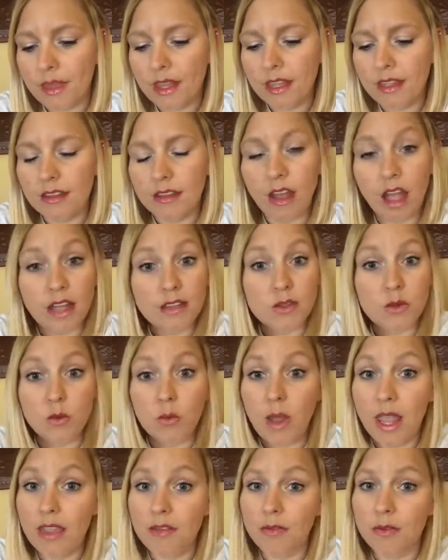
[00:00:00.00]
not to
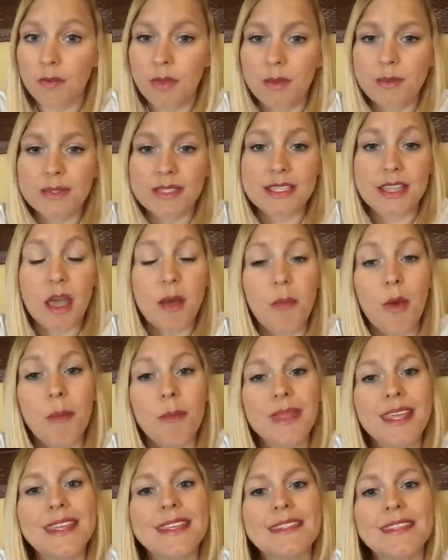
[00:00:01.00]
wait for people to come on,
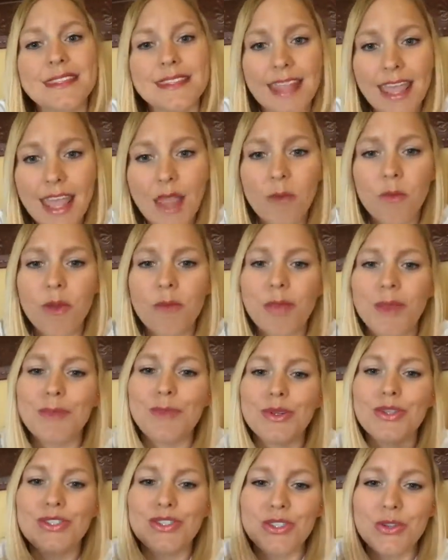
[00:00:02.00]
because then when
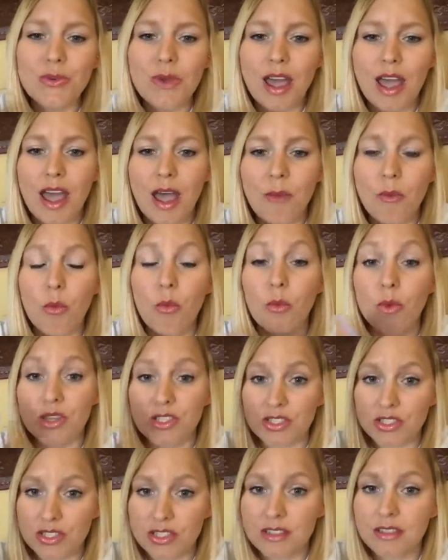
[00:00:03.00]
people do come,
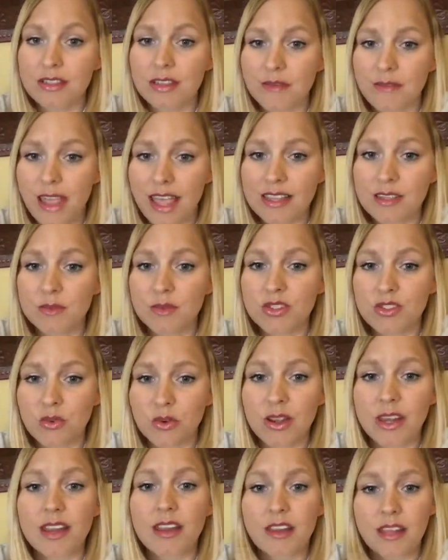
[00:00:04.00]
which the vast
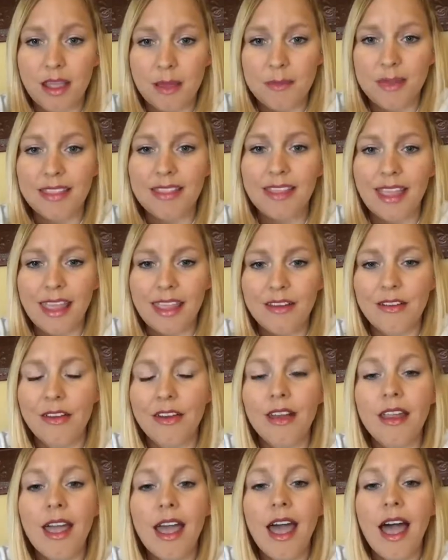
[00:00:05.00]
majority are coming
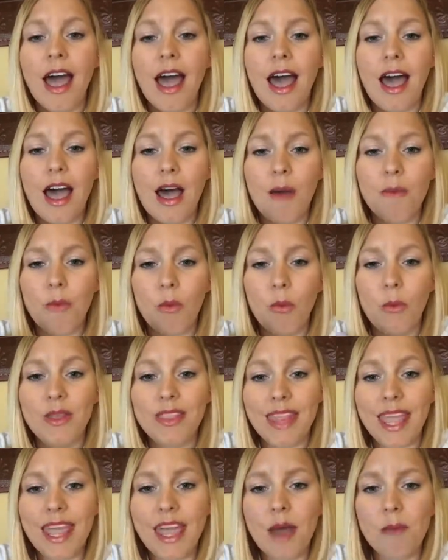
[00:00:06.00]
later, when
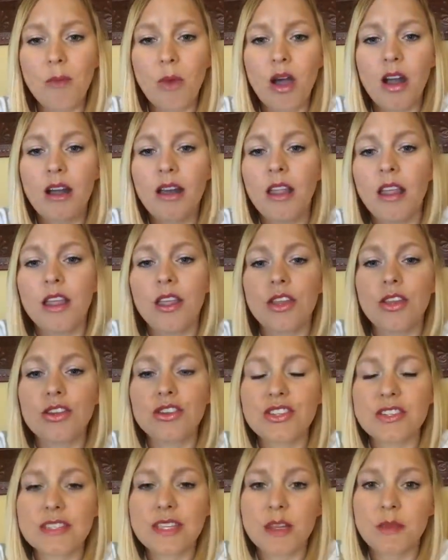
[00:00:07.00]
they come on, you're
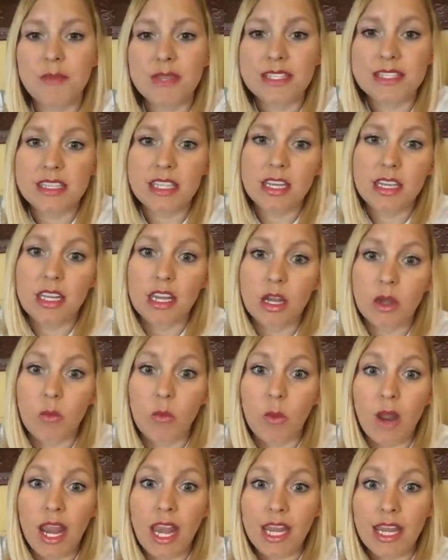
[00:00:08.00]
just going to be sitting here
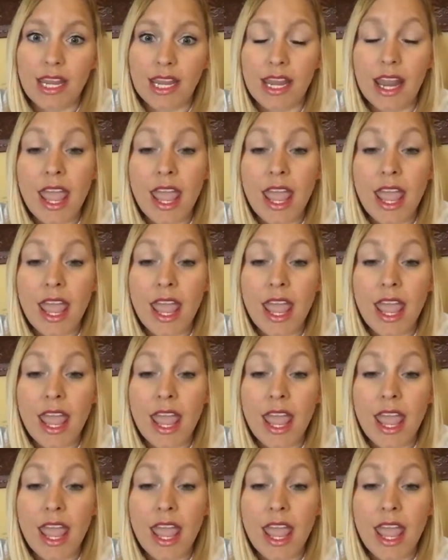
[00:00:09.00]
waiting.